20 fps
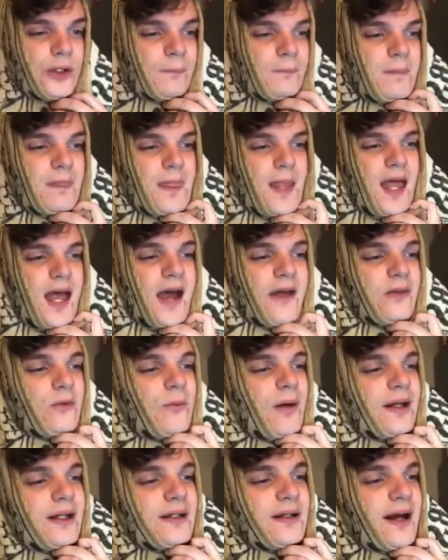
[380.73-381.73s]
At
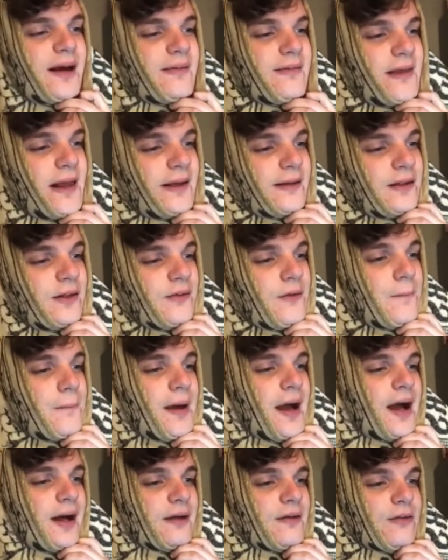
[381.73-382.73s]
the wedding, I sat near the
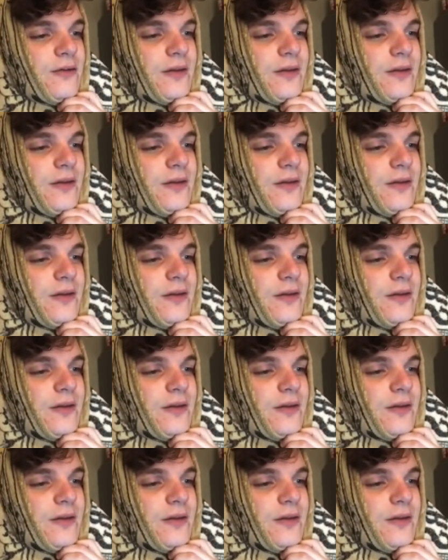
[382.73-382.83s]
back